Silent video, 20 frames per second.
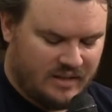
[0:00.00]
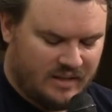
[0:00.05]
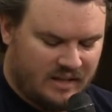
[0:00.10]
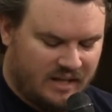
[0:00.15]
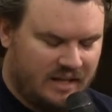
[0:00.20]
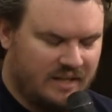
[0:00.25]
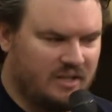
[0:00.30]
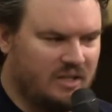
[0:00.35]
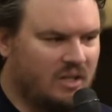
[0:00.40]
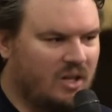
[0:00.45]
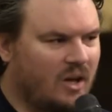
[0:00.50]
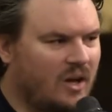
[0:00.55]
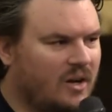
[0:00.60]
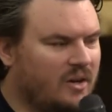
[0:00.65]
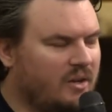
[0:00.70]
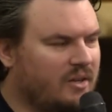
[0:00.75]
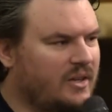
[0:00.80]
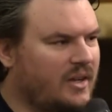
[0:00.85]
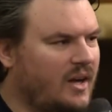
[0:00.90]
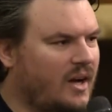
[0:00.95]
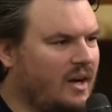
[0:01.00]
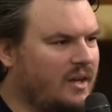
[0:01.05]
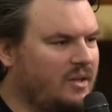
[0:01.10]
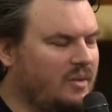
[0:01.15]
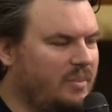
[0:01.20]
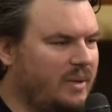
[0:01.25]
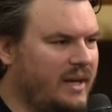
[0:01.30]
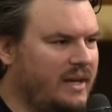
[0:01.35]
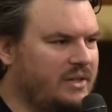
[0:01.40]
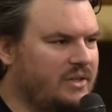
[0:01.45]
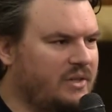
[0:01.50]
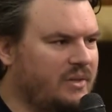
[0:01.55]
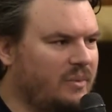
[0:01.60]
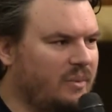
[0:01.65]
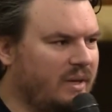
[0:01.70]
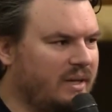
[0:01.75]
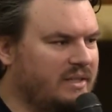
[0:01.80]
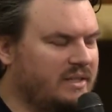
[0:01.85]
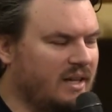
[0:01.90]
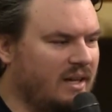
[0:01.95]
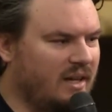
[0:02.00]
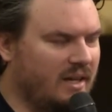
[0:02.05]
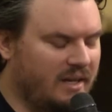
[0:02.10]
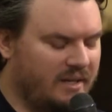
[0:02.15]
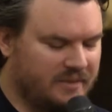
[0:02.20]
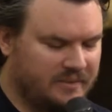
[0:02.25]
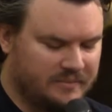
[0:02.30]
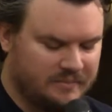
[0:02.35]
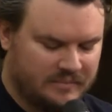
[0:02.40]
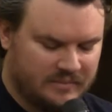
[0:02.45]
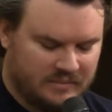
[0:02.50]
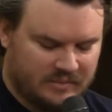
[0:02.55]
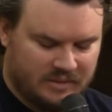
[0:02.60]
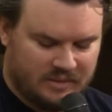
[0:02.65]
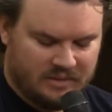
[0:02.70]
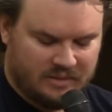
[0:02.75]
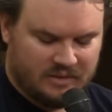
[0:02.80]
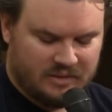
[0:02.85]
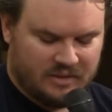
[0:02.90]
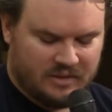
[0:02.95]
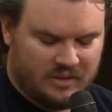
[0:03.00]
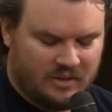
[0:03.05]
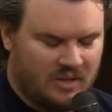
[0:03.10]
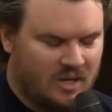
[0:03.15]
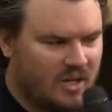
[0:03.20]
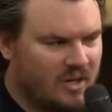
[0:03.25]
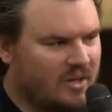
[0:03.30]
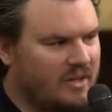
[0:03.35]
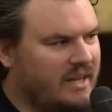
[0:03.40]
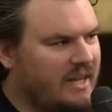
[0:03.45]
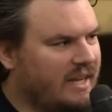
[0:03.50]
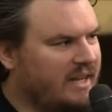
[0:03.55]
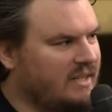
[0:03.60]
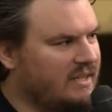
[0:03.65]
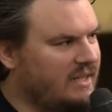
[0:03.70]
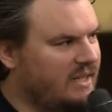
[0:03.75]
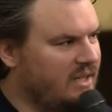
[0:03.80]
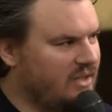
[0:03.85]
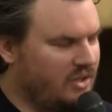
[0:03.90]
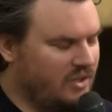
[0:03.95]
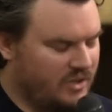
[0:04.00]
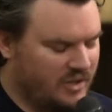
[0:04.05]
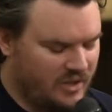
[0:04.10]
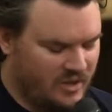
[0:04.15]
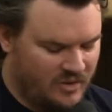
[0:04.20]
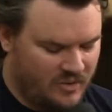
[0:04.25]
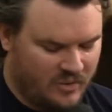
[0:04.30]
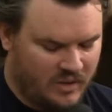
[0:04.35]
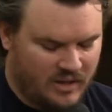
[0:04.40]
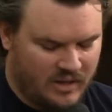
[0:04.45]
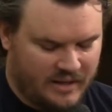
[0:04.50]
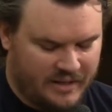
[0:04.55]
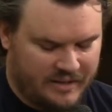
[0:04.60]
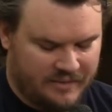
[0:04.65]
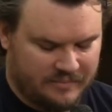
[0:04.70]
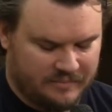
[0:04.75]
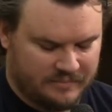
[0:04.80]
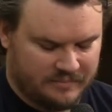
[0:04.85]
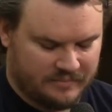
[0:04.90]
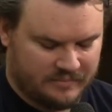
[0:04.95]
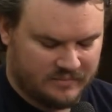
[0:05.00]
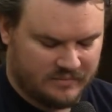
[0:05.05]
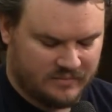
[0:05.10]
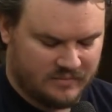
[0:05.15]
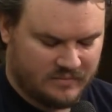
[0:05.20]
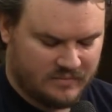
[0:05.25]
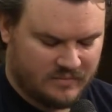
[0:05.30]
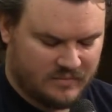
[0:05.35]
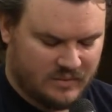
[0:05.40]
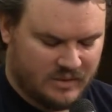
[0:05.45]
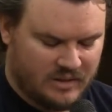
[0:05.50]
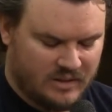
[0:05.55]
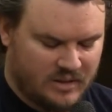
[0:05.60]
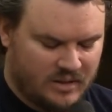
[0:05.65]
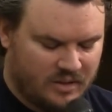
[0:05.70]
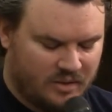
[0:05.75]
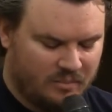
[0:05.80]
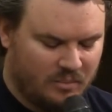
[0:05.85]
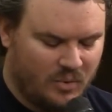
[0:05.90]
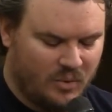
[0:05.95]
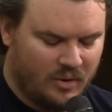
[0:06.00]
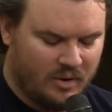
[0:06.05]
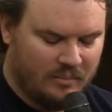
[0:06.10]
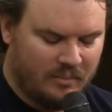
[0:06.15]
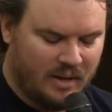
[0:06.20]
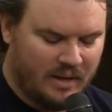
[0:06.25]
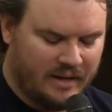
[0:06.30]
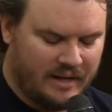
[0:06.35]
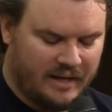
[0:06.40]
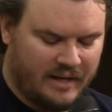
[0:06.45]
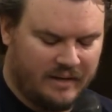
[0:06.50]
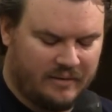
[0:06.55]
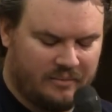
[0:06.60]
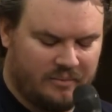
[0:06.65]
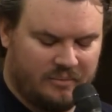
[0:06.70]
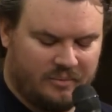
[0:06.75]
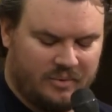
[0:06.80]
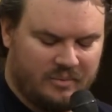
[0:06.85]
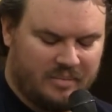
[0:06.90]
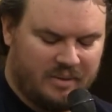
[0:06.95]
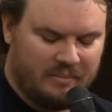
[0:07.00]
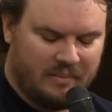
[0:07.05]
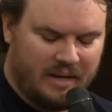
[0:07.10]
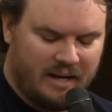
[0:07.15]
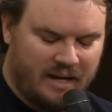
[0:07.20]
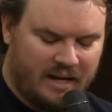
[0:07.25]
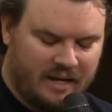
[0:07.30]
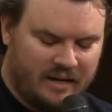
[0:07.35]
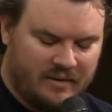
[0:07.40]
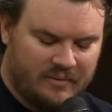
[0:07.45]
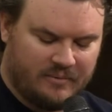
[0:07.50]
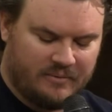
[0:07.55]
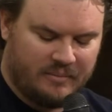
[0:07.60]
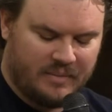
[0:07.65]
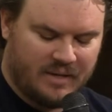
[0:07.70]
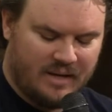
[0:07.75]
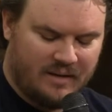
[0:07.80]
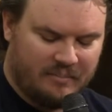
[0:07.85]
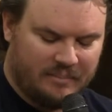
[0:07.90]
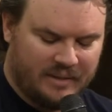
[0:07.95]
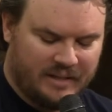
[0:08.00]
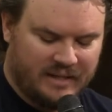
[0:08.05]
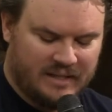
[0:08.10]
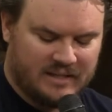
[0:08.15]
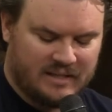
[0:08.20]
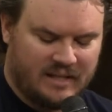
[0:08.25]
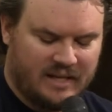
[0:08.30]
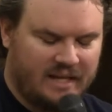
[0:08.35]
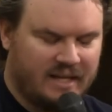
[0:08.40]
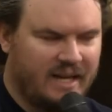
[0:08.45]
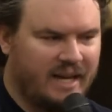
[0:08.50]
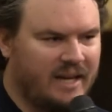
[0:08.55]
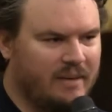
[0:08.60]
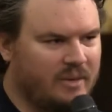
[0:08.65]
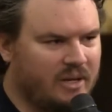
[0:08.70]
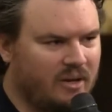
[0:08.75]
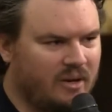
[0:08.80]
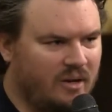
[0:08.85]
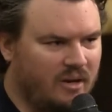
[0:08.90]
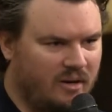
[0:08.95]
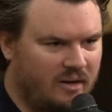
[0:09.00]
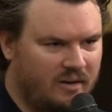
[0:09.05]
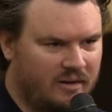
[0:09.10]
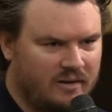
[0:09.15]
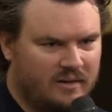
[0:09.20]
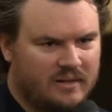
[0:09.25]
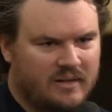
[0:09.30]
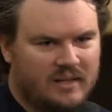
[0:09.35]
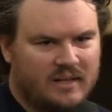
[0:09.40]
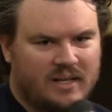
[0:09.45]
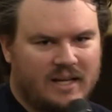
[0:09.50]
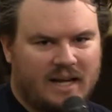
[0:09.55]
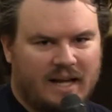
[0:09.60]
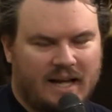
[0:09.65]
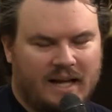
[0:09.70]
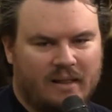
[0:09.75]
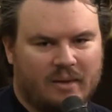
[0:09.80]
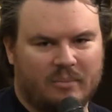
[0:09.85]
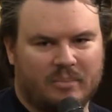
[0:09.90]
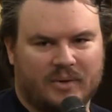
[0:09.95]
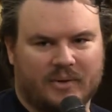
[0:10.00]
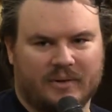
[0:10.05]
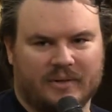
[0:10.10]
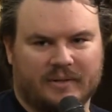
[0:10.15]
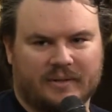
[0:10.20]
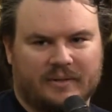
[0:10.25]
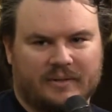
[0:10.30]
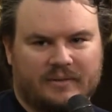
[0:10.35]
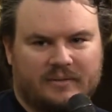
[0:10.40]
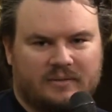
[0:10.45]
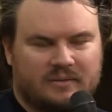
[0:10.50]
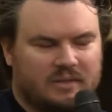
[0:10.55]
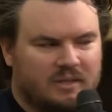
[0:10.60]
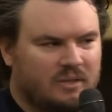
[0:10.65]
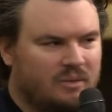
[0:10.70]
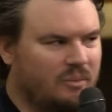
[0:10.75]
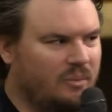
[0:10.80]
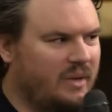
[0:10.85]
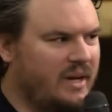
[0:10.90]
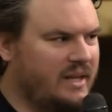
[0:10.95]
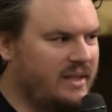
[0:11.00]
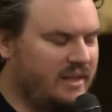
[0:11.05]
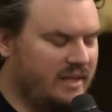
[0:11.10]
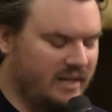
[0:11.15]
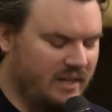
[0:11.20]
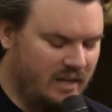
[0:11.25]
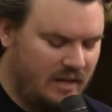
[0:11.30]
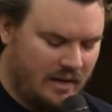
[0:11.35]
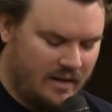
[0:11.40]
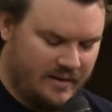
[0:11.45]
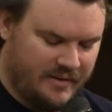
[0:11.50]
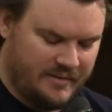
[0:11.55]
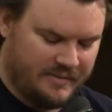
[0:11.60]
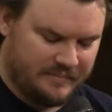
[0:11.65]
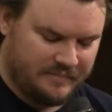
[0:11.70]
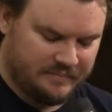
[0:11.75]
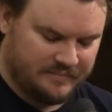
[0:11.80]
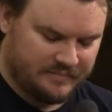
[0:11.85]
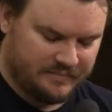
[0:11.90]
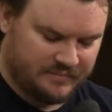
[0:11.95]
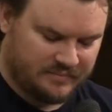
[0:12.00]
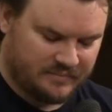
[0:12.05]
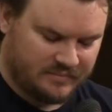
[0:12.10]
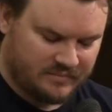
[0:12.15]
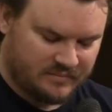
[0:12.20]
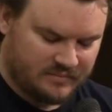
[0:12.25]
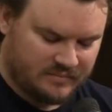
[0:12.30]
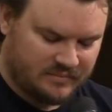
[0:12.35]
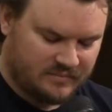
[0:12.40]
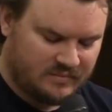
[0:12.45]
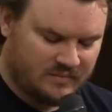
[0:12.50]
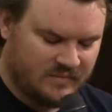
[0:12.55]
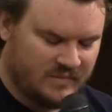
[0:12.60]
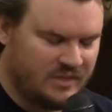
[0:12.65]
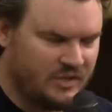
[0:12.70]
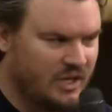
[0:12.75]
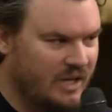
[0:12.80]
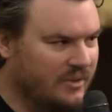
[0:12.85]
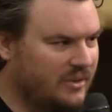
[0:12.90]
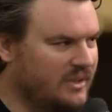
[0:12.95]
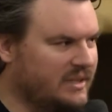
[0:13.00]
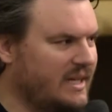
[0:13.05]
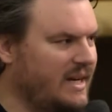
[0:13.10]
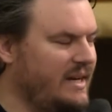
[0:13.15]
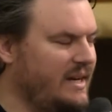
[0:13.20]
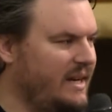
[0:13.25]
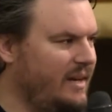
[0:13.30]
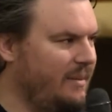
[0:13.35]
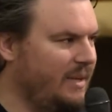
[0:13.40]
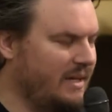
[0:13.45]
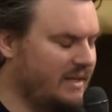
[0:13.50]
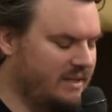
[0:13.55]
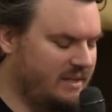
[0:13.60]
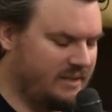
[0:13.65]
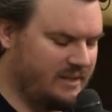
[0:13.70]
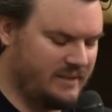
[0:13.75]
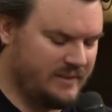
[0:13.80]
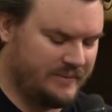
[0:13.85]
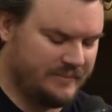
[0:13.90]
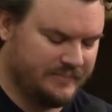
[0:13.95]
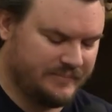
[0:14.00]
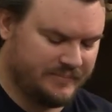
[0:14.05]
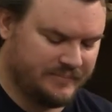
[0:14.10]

And the longer the occupation went on, the longer they continue to go on, the more money will be made from companies like KBR, Halliburton, Raytheon, General Dynamics.